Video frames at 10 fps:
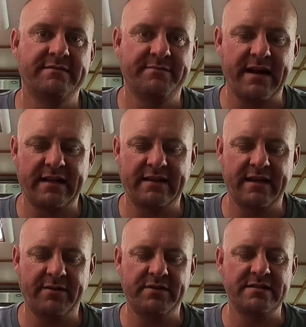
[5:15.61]
back
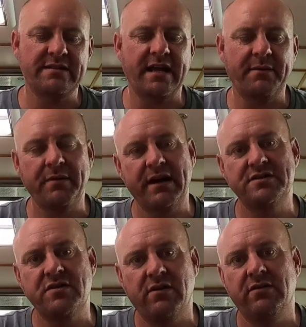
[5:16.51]
there, which is like a
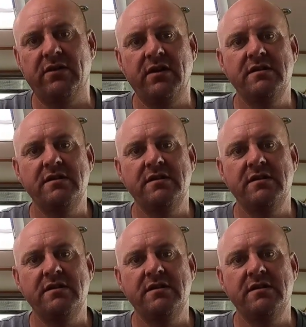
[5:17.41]
penetrol.